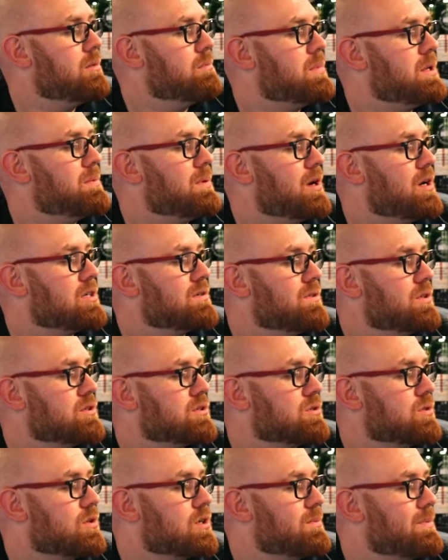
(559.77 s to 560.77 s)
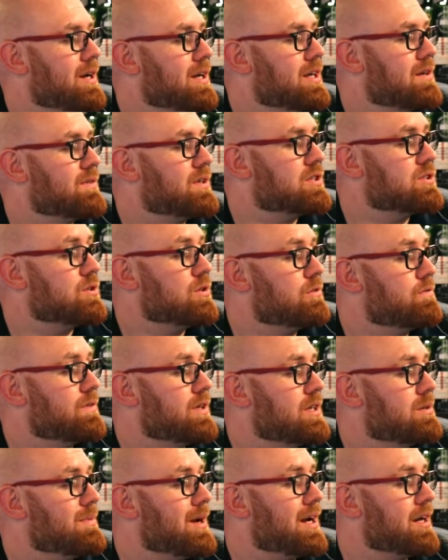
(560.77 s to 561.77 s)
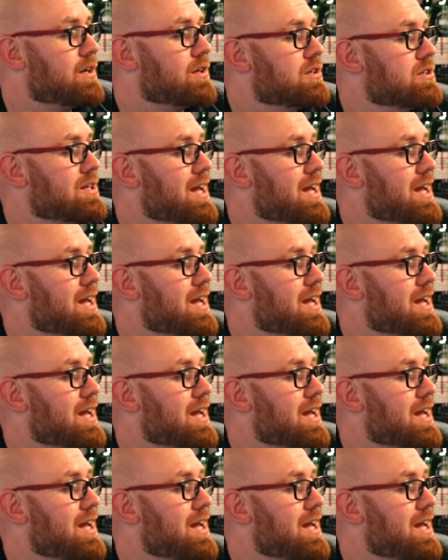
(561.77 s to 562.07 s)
Be part of our story by giving us your feedback